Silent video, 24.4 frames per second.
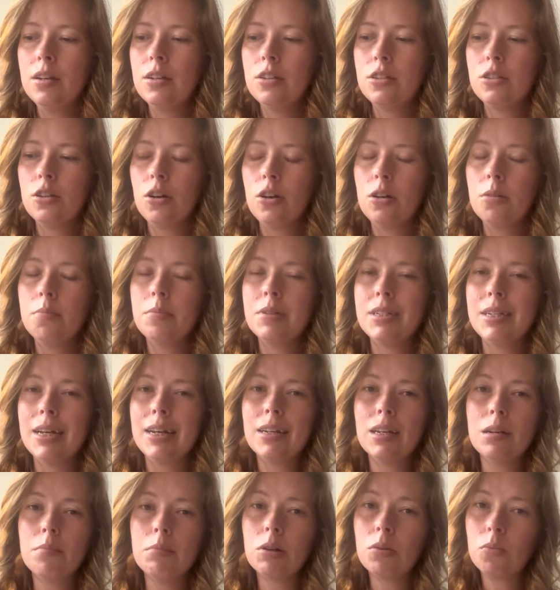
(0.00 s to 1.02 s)
So
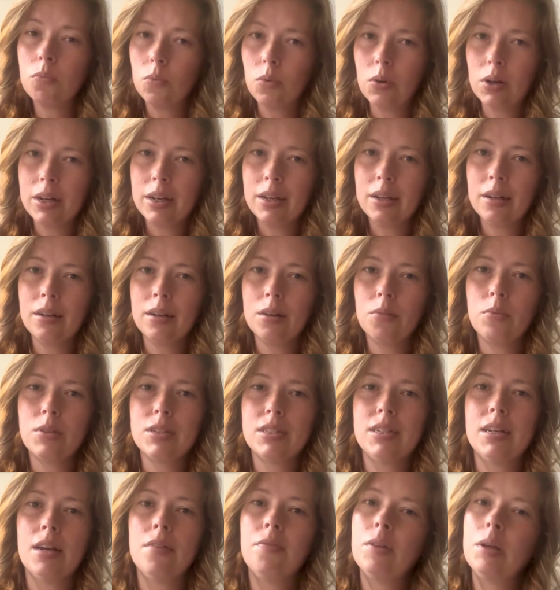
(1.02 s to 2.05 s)
mistake number 1
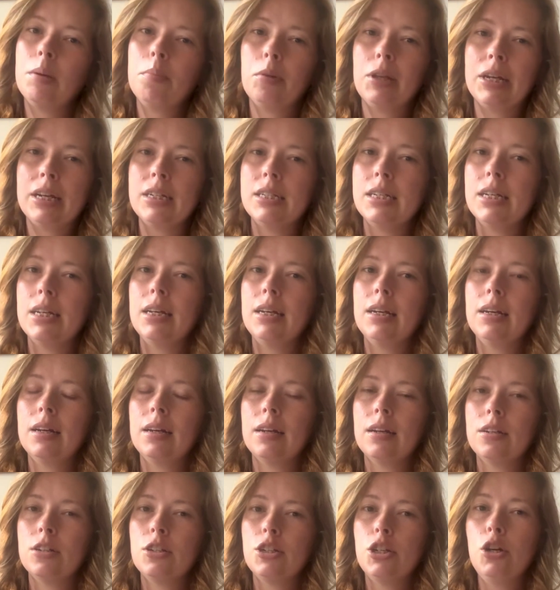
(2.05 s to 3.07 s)
was definitely
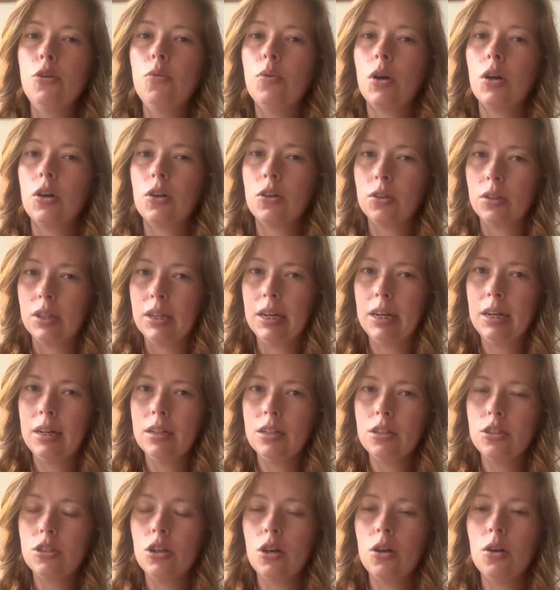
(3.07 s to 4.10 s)
planting too early.
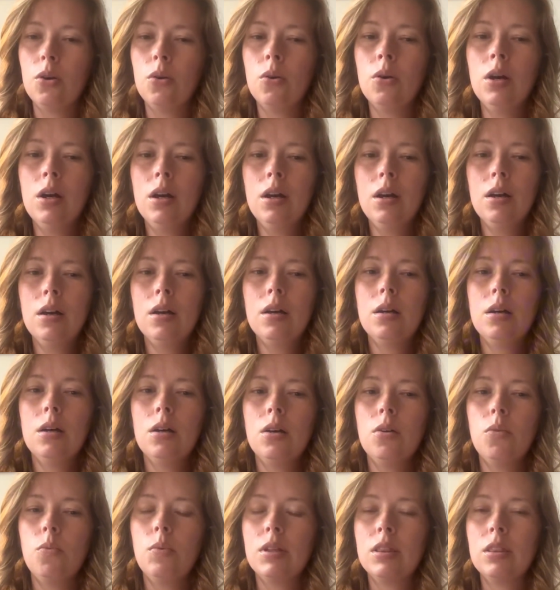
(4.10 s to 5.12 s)
So
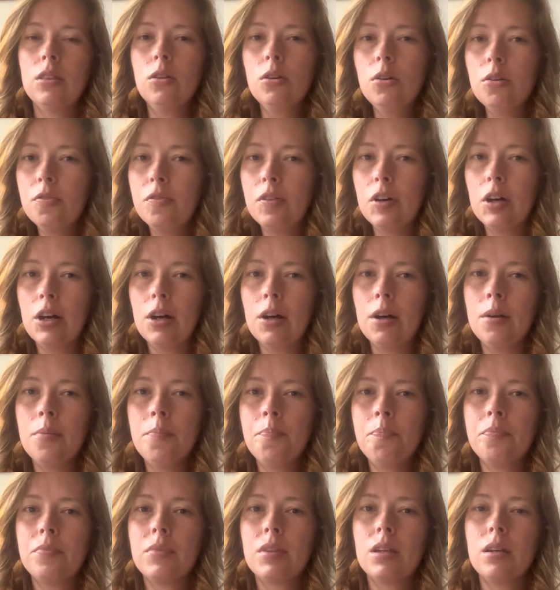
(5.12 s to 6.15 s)
with loofah,
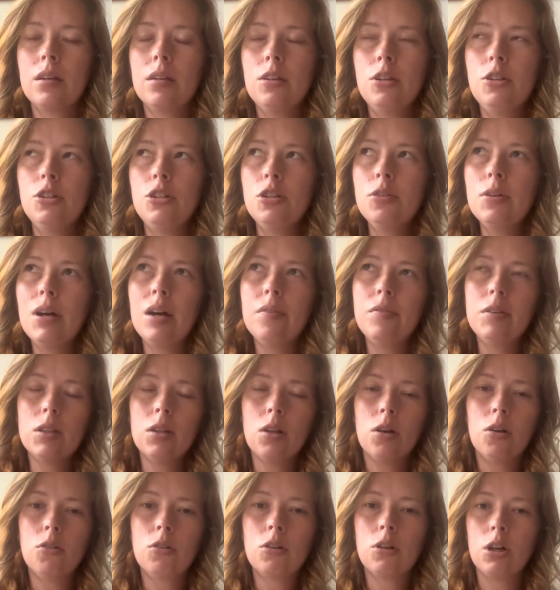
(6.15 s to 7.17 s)
you do have a
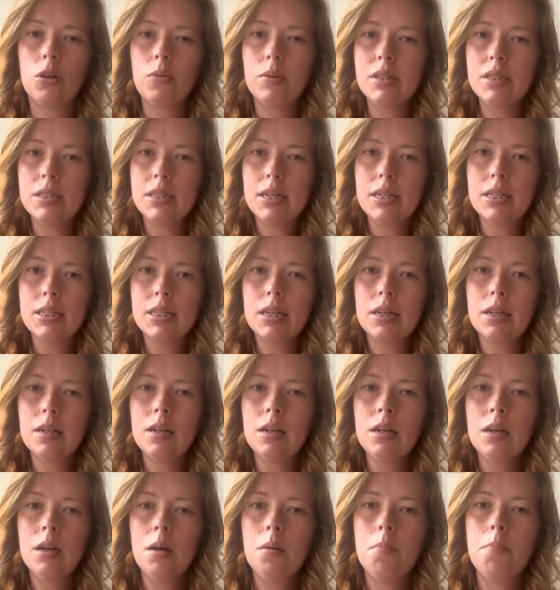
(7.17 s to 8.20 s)
long growing season,
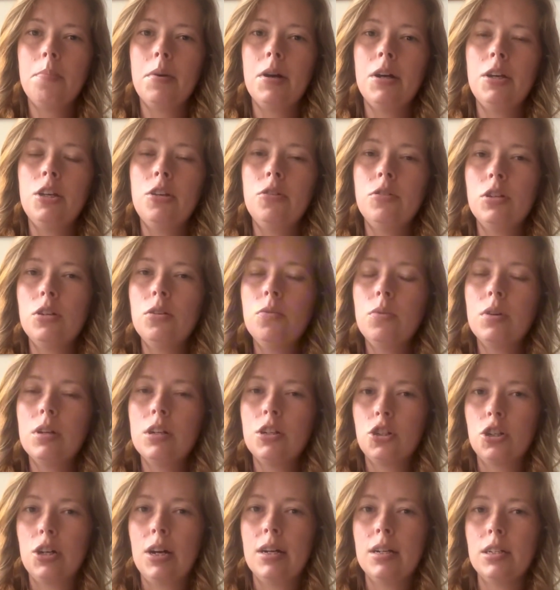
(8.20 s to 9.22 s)
but you do
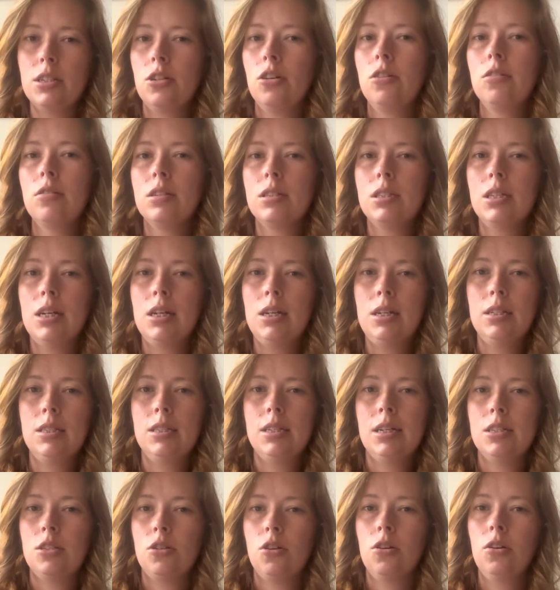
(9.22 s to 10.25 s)
want to try to start the seeds
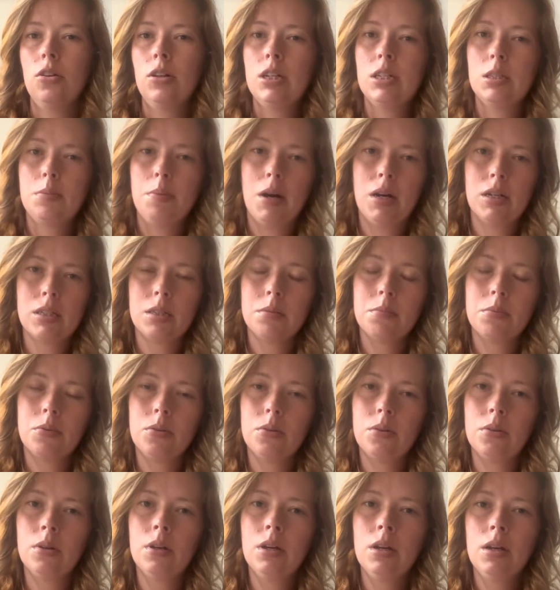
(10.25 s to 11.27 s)
as early as
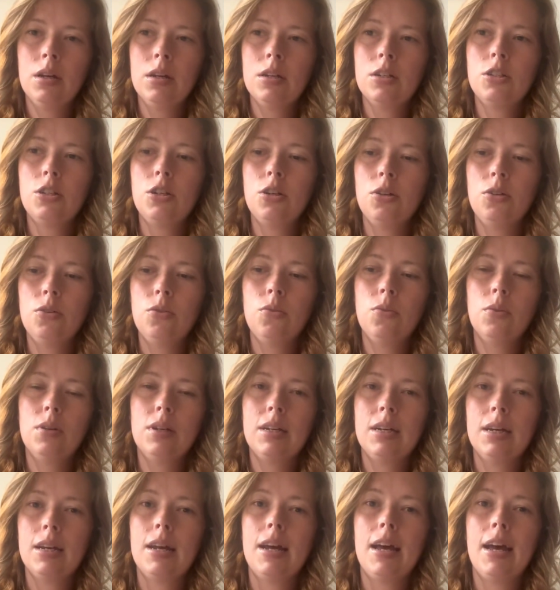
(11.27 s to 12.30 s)
possible to
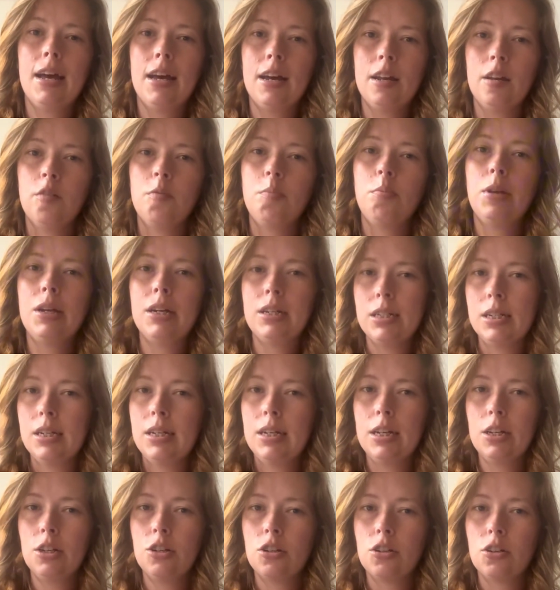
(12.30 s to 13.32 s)
get ahead of
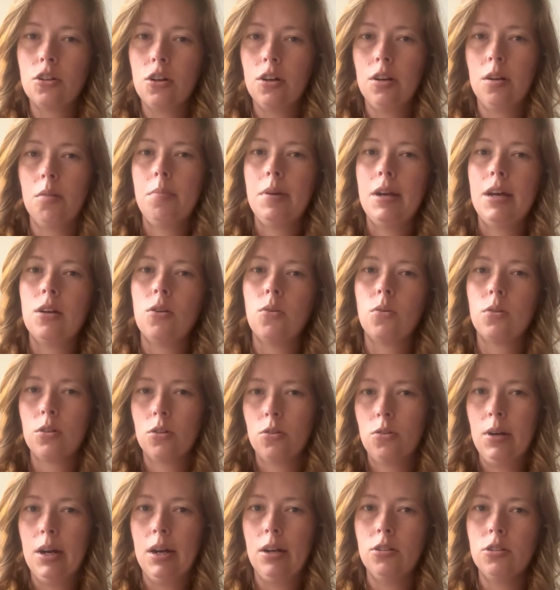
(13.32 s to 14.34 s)
planting in your garden bed or the
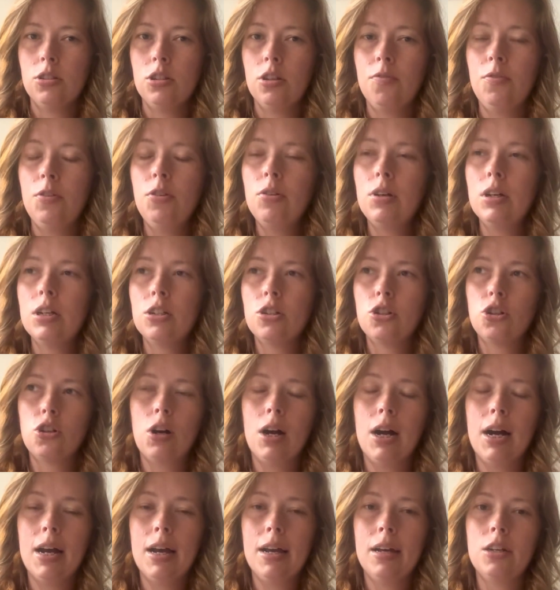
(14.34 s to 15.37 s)
ground. So if you can
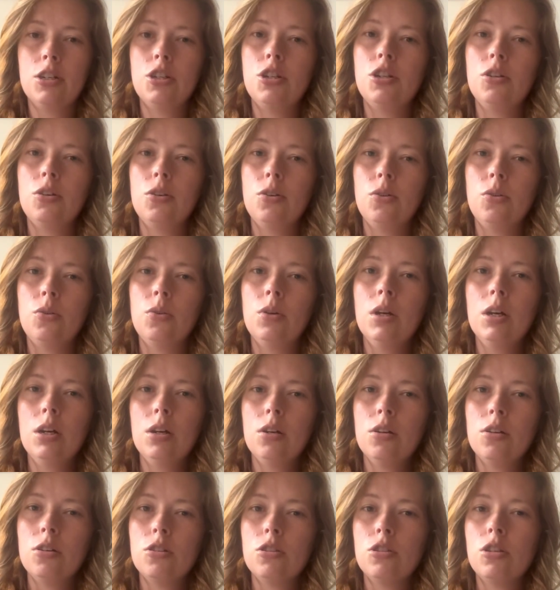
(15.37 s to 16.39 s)
try to
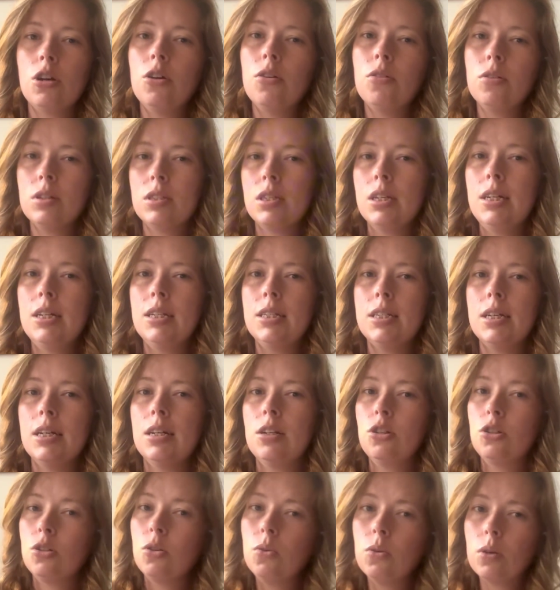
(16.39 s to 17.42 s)
sow the seeds
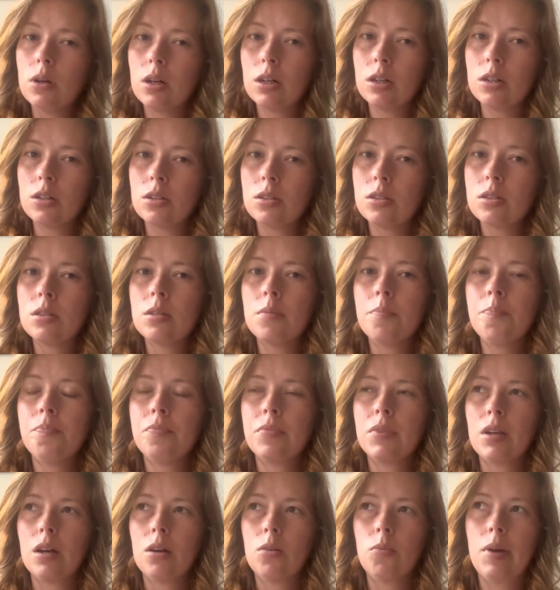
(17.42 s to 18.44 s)
indoors
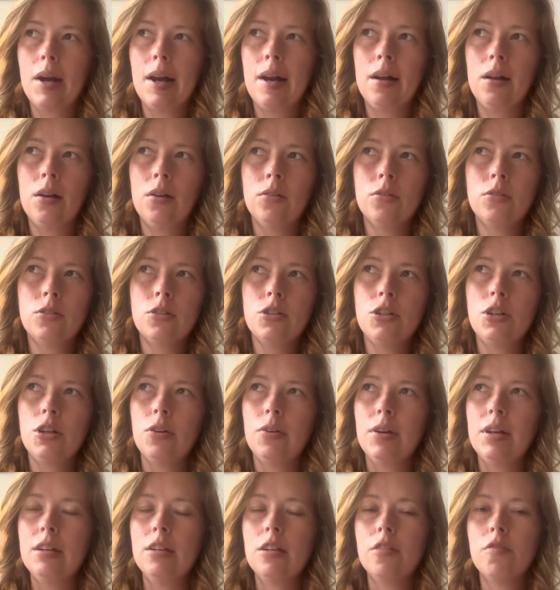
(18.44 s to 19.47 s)
around
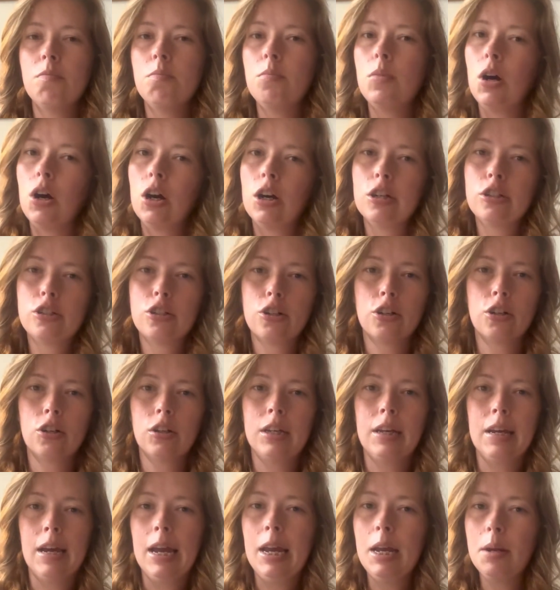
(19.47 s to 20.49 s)
end of March,
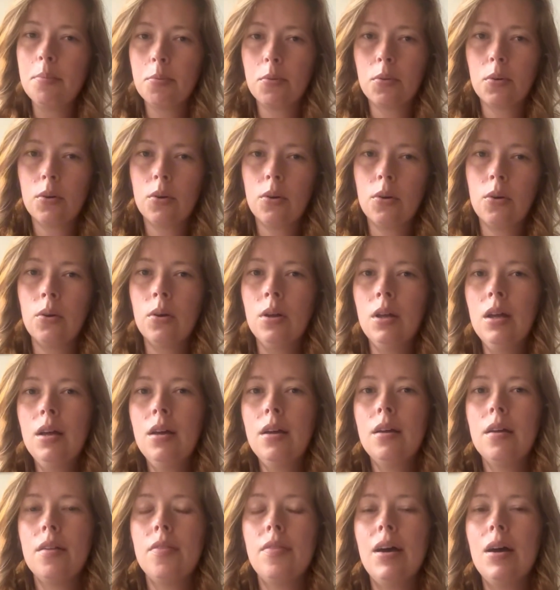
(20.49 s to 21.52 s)
early April,
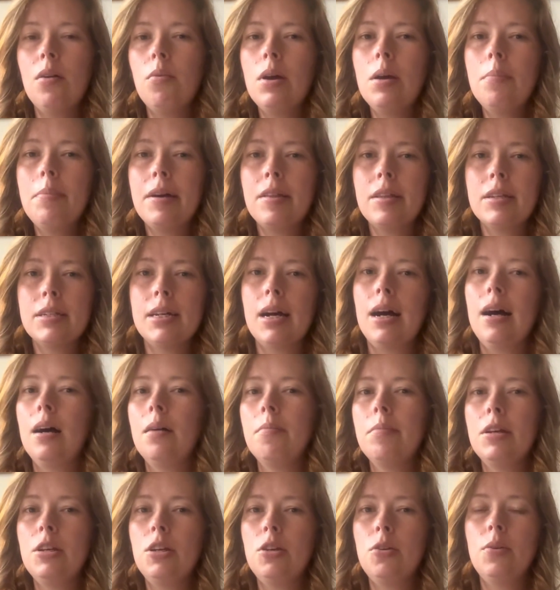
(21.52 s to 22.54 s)
that way by the
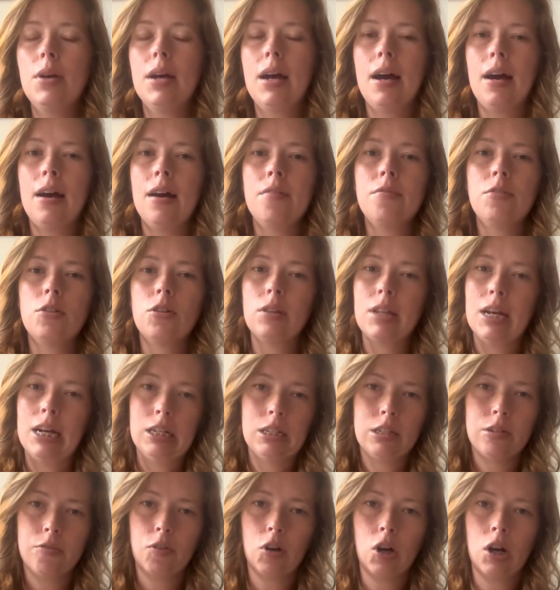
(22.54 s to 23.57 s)
time that you have your
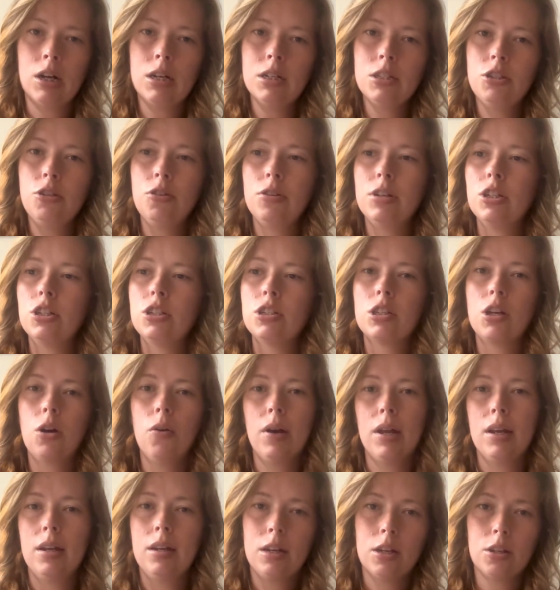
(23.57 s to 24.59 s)
last frost, you can just go
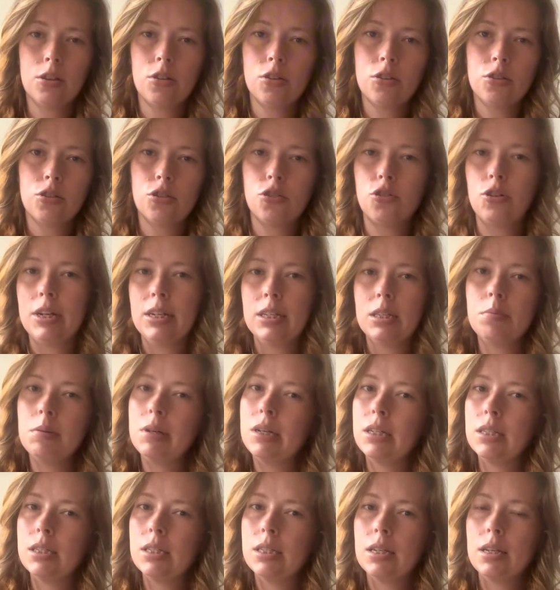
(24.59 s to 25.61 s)
ahead and get those
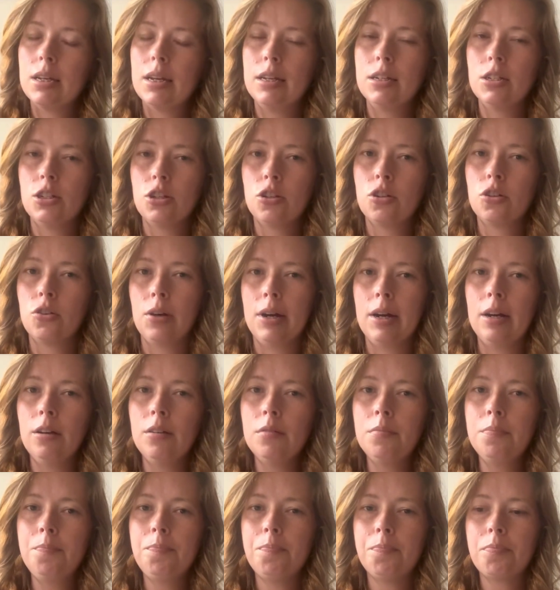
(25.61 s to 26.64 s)
transplants into the
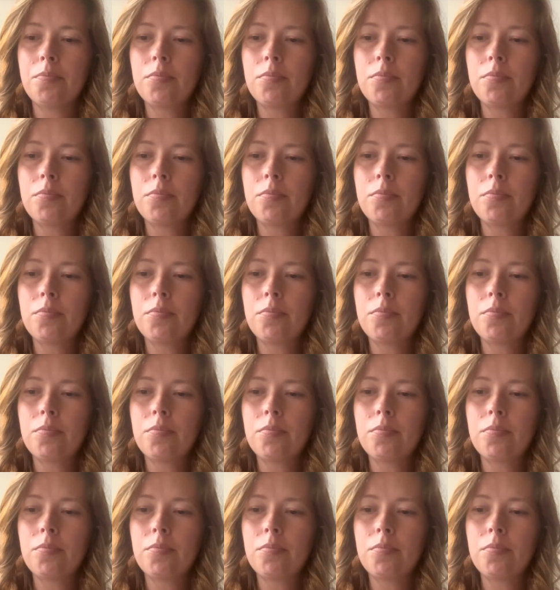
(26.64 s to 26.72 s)
ground.